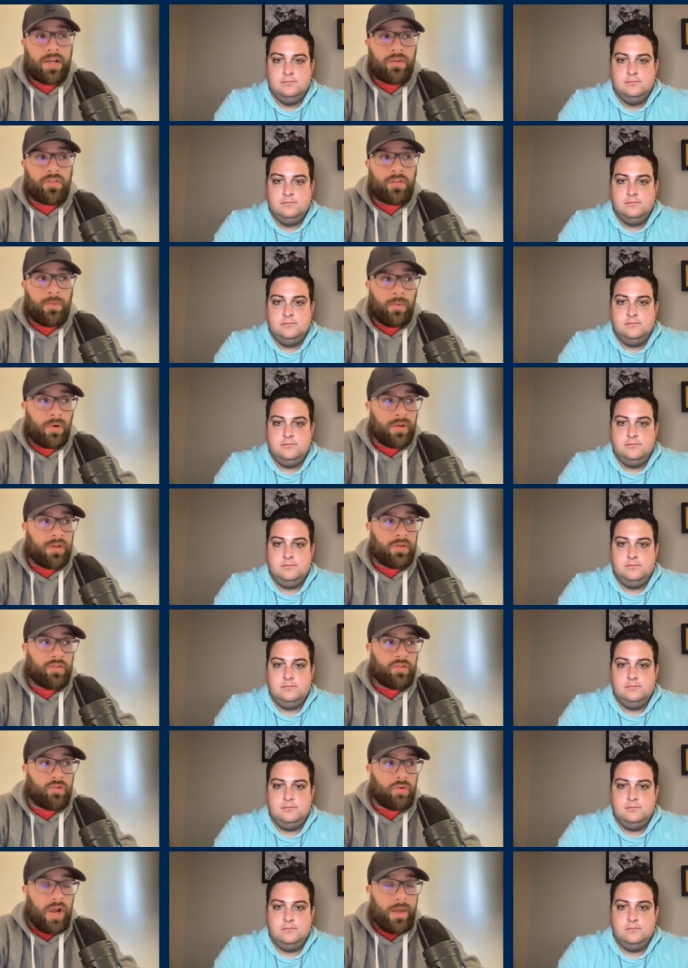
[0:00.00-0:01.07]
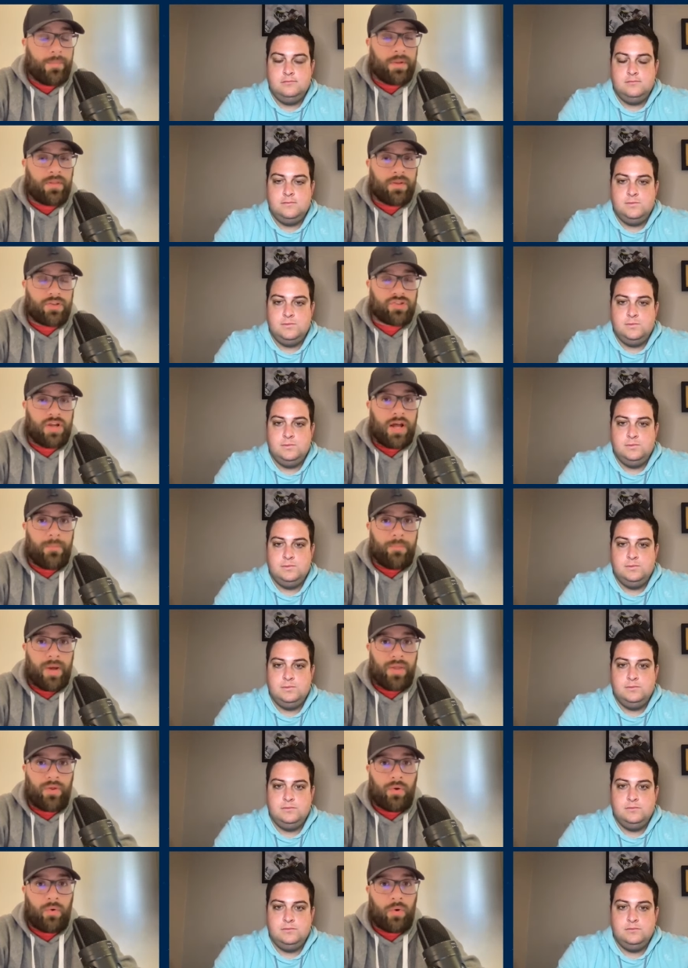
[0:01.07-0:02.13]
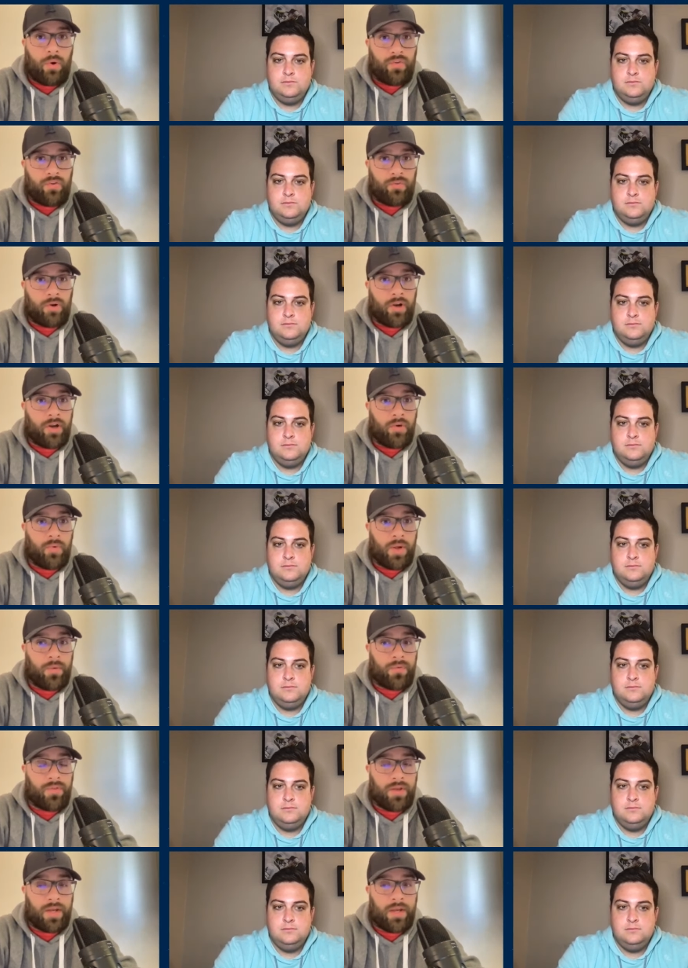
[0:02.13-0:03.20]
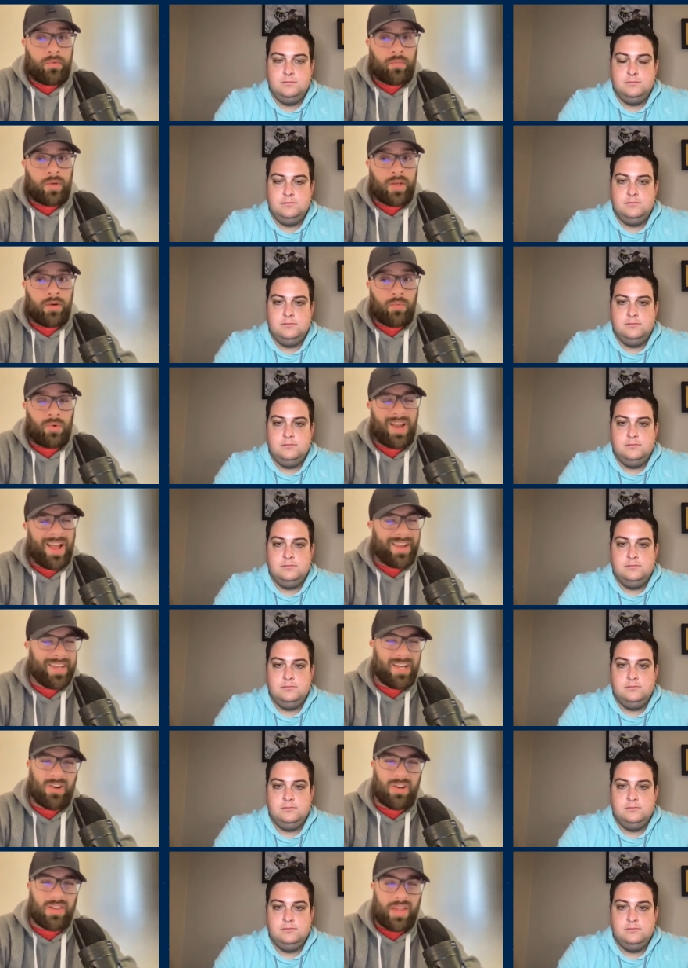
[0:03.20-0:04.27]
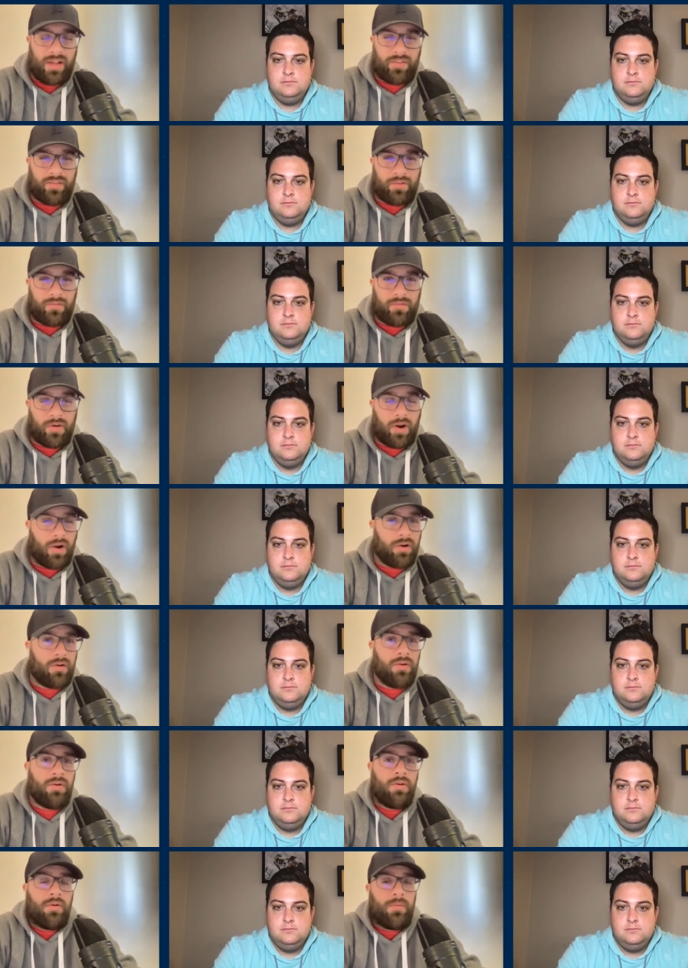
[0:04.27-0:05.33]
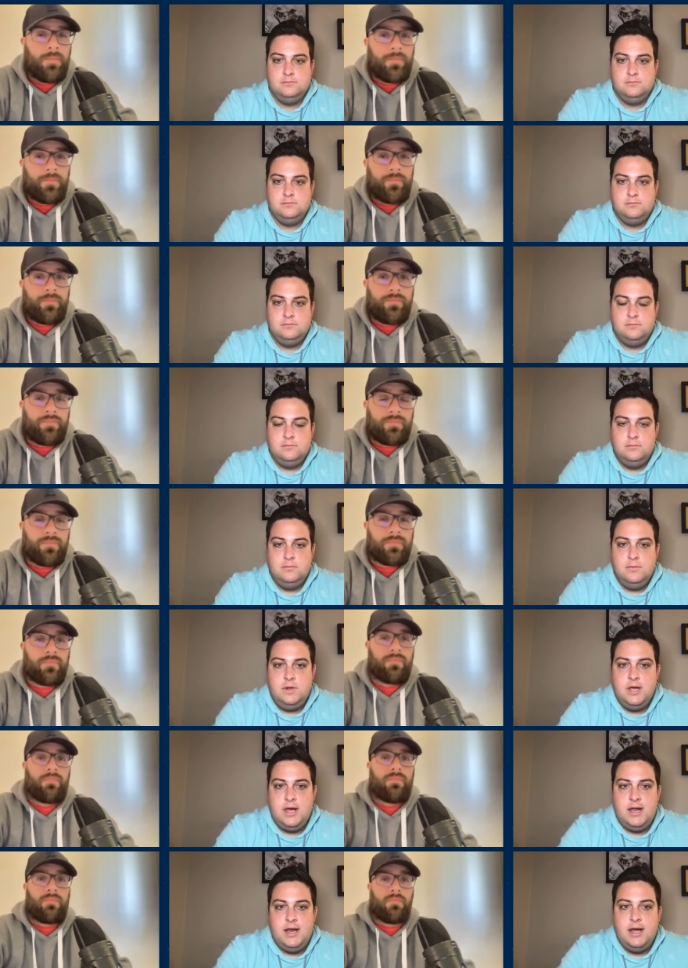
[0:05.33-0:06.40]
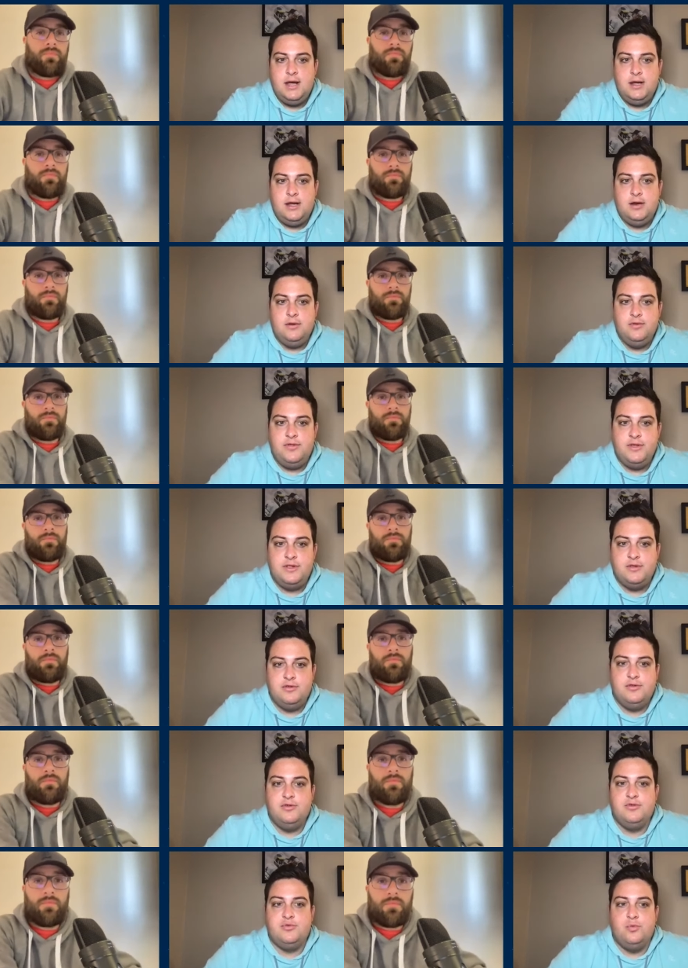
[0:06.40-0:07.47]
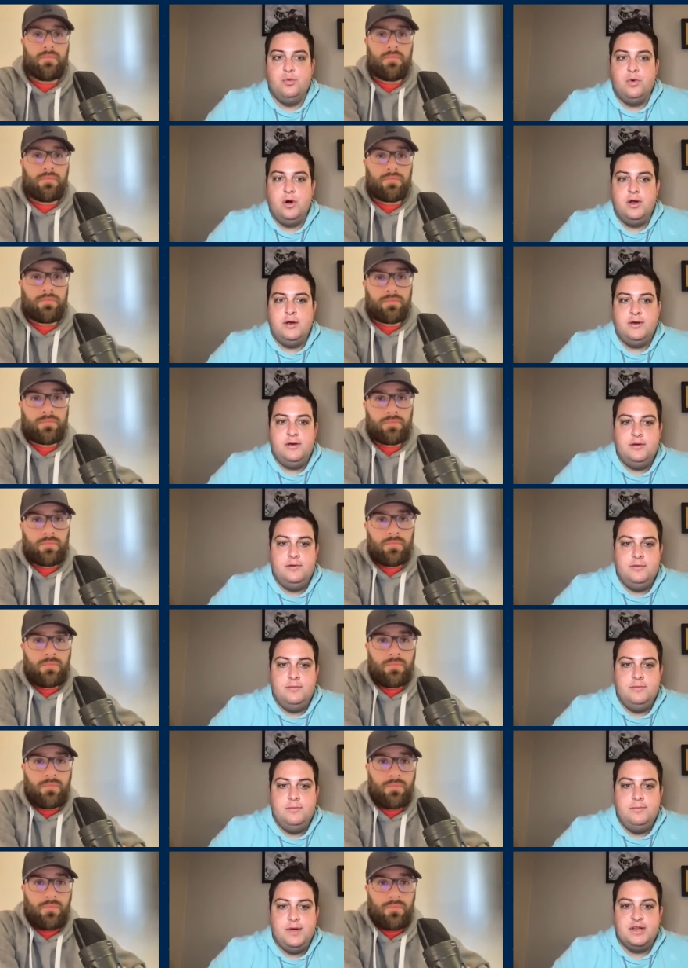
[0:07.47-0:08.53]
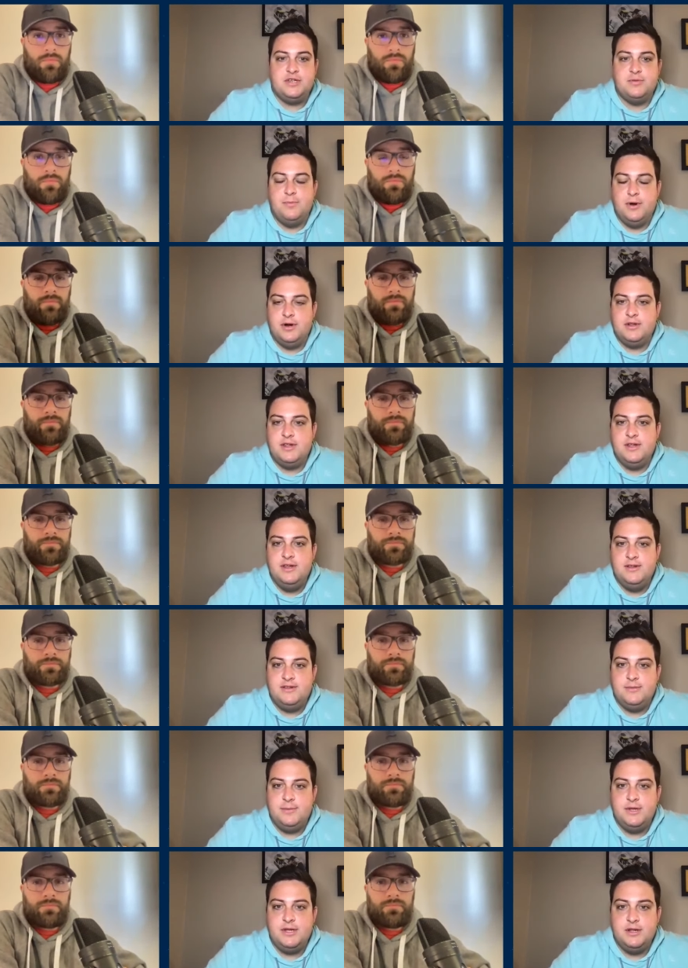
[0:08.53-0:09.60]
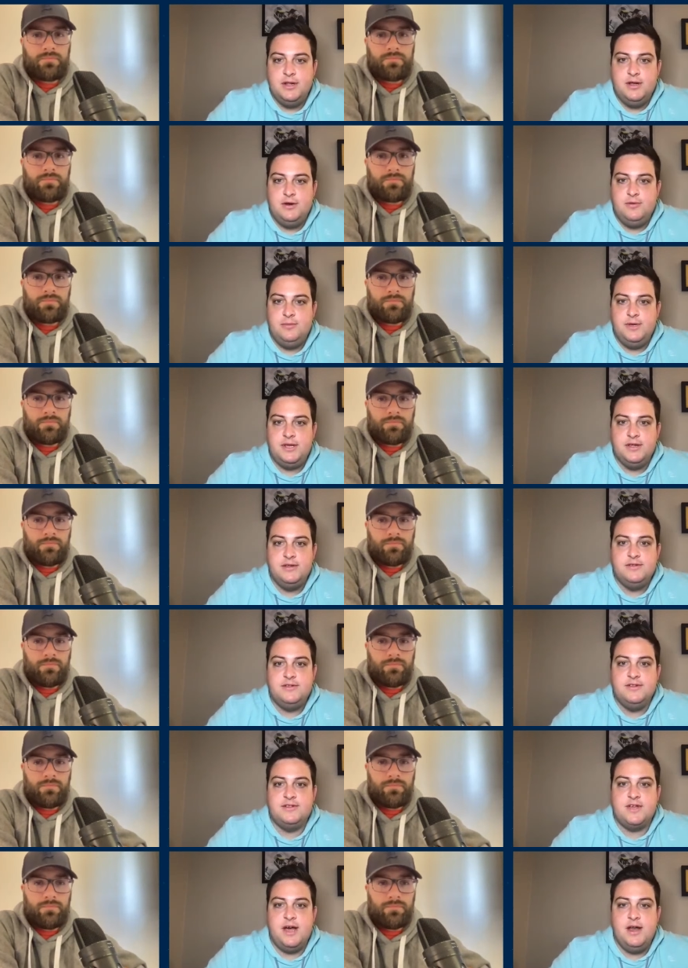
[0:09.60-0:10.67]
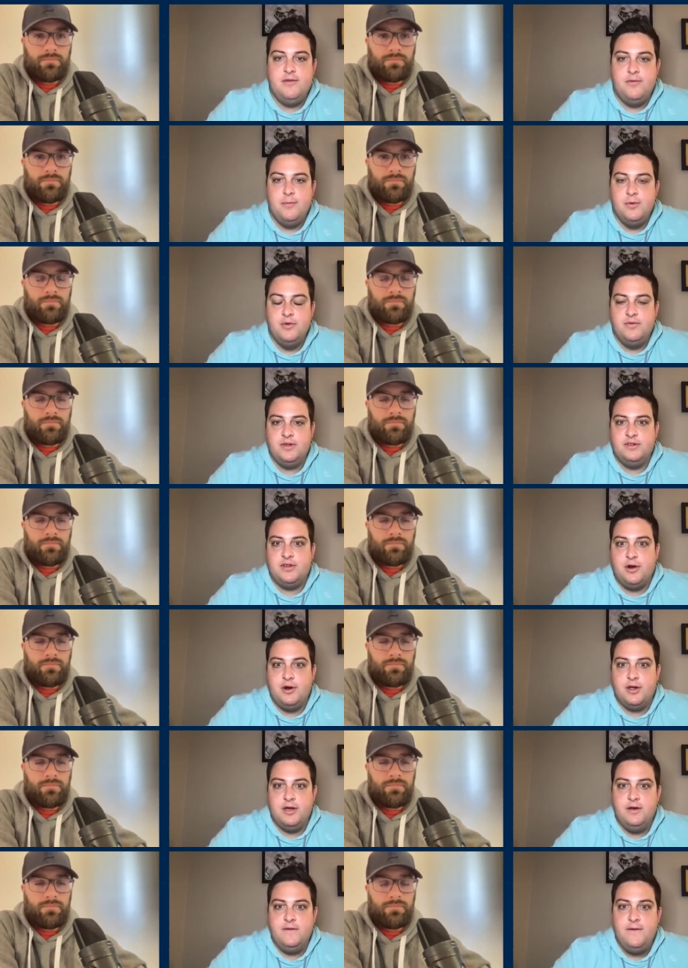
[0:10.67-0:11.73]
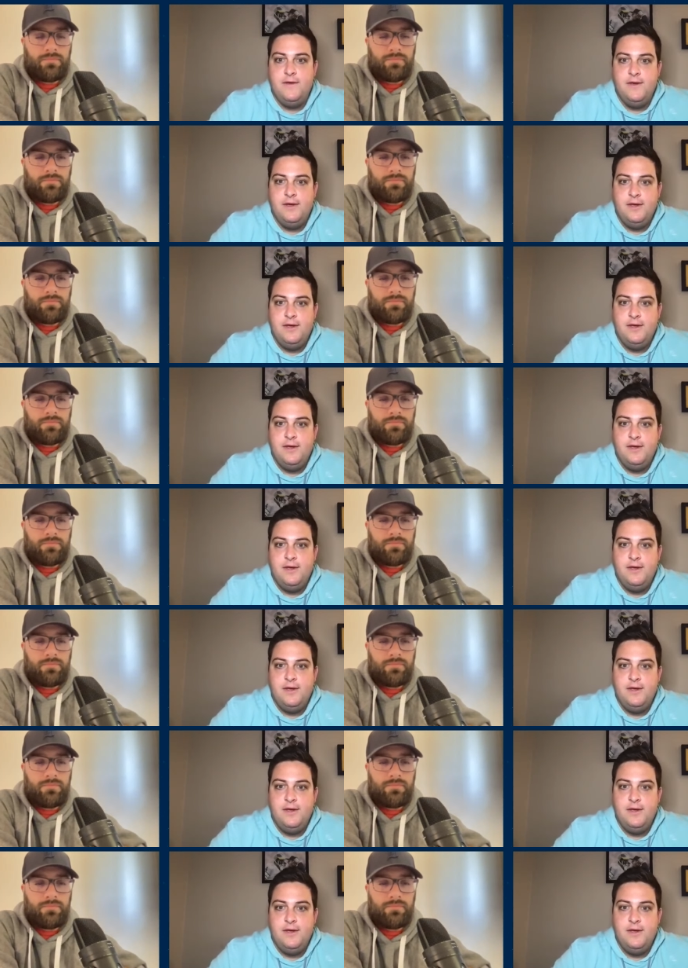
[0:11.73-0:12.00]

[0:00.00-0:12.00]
Speaker 1: hear someone is grabbing the job by the horns and running away with it. And we're, we're not hearing that so far.
Speaker 2: Yeah. And I, I don't think that there's one benchmark that needs to be cleared because it's kind of a moving target